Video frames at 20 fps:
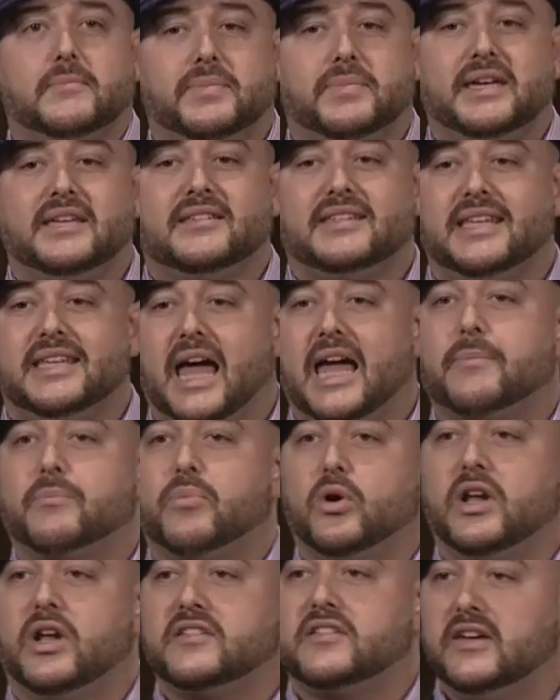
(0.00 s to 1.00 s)
PC-like
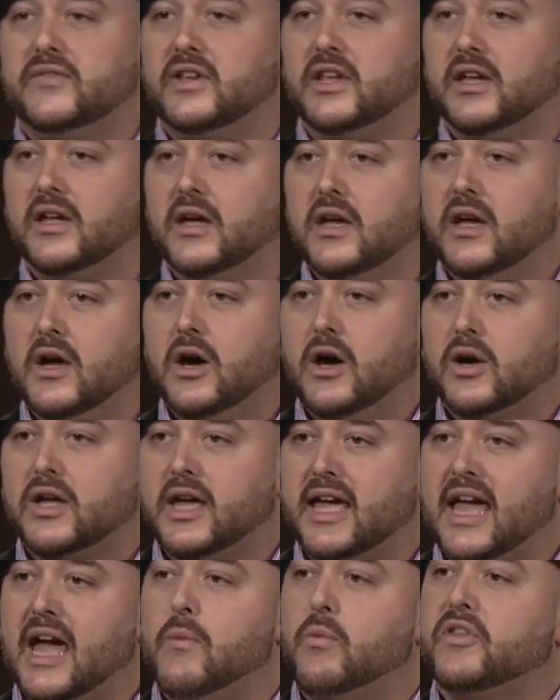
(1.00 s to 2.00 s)
productivity.
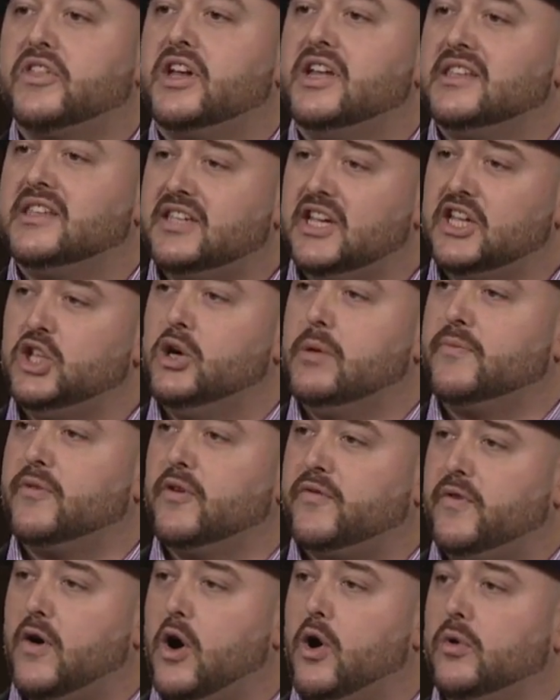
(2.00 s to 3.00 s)
Okay, and with Continuum
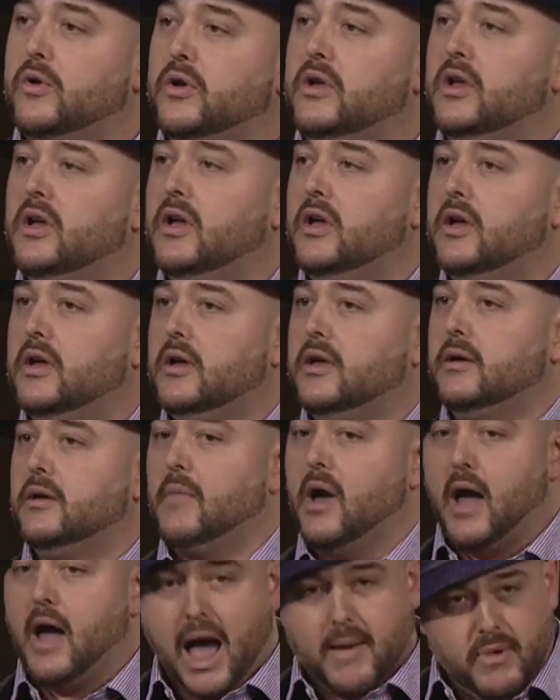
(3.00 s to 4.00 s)
for phone,
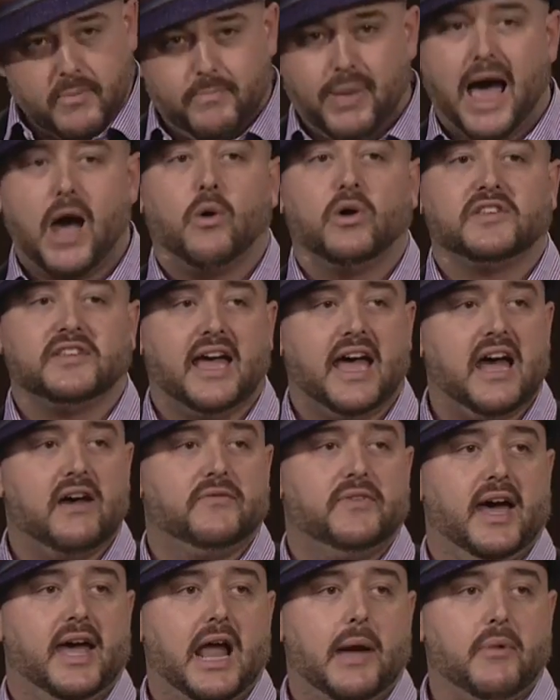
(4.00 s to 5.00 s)
I'm empowered to
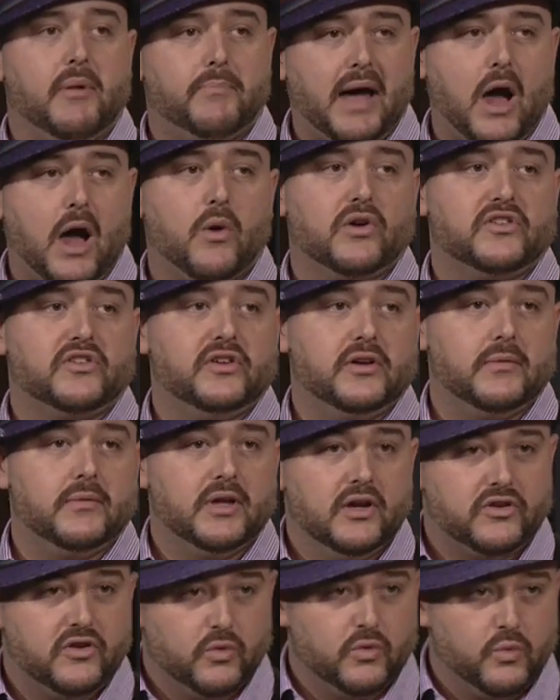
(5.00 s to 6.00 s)
have that. I'm empowered to
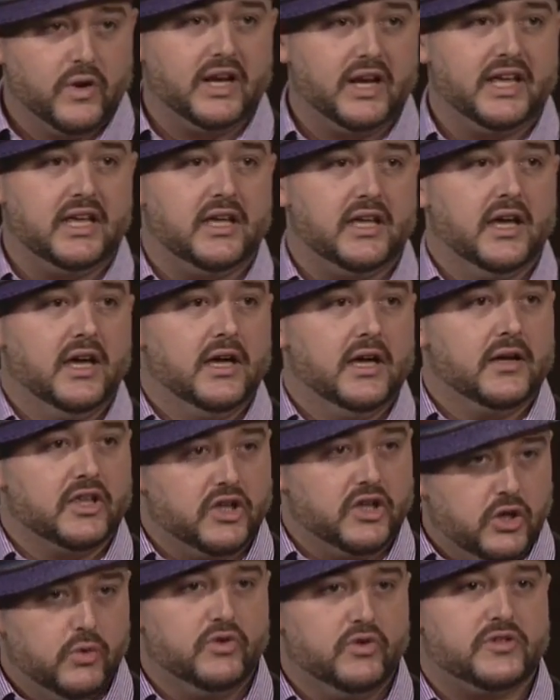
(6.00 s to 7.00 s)
to really
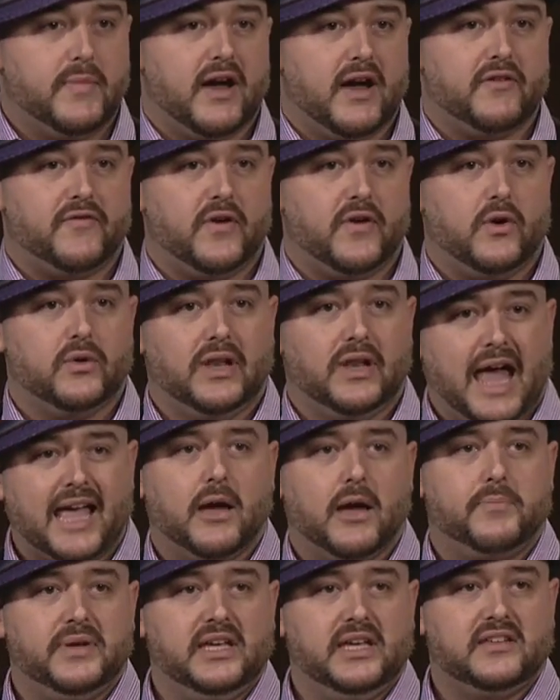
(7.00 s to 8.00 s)
use my phone
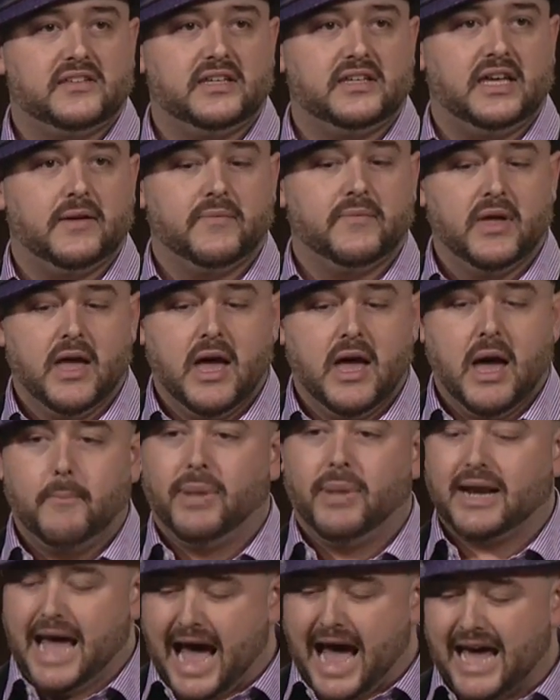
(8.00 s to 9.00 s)
like a PC.
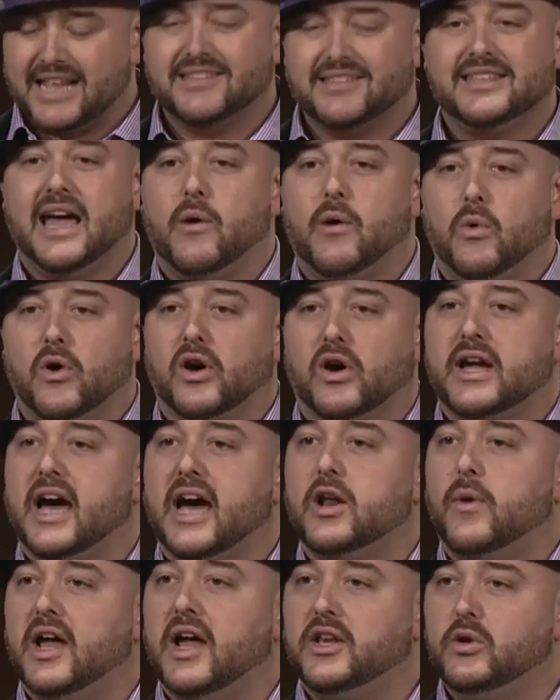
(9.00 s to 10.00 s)
But how does that work?
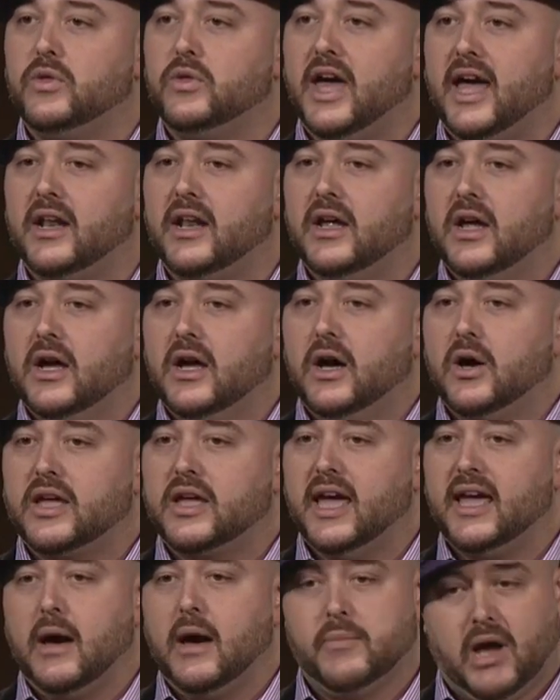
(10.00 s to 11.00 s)
How do I do that?
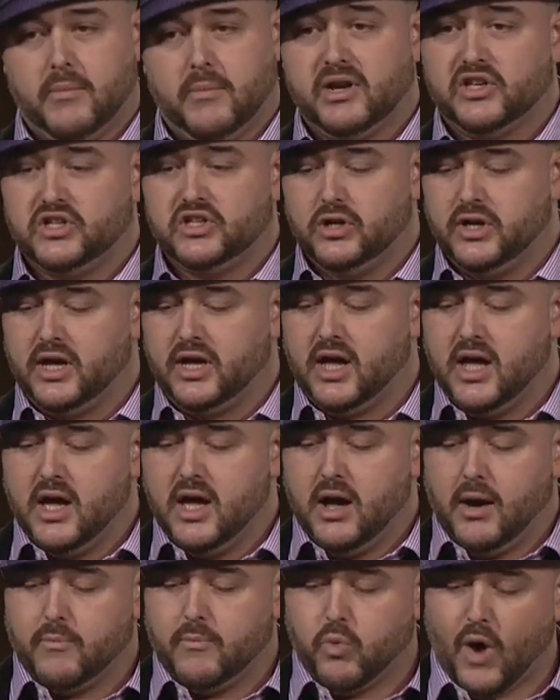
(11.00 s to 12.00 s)
Okay, I'm, I'm gonna show you.
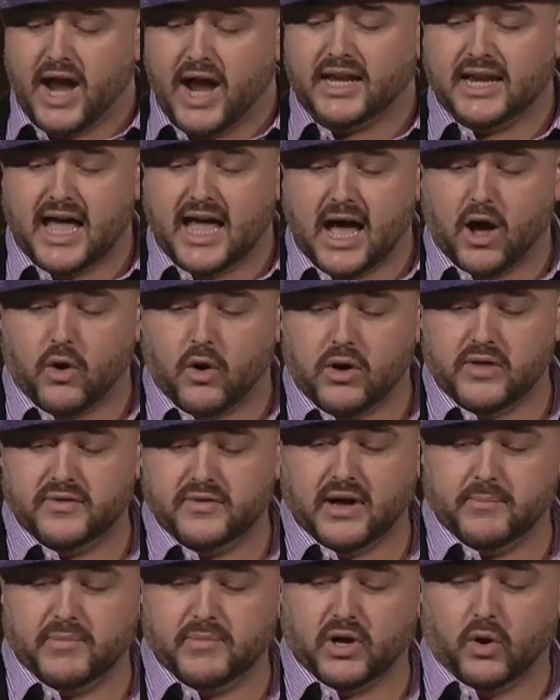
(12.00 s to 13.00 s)
Right now,
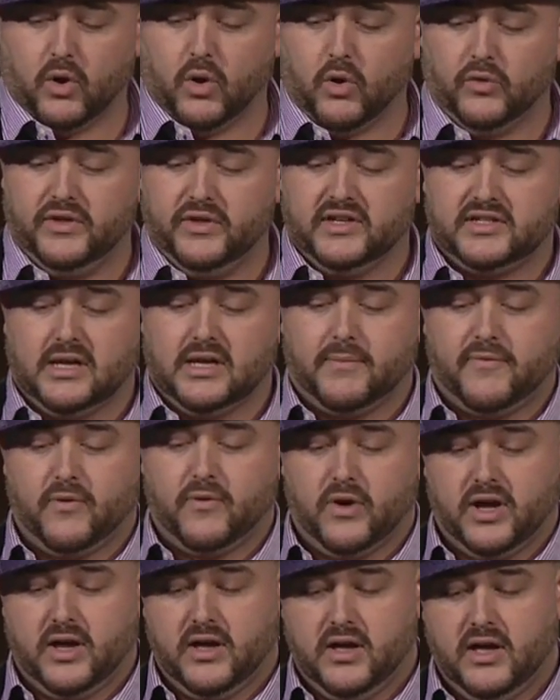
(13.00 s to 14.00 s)
I'm gonna hold this up
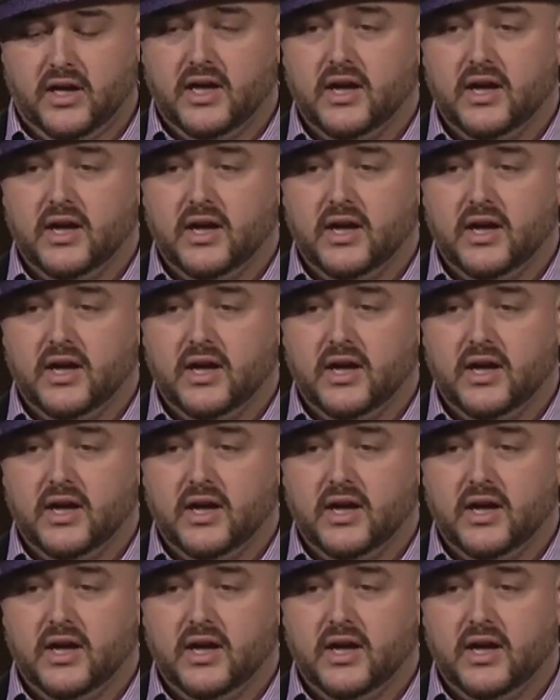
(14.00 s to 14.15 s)
for you.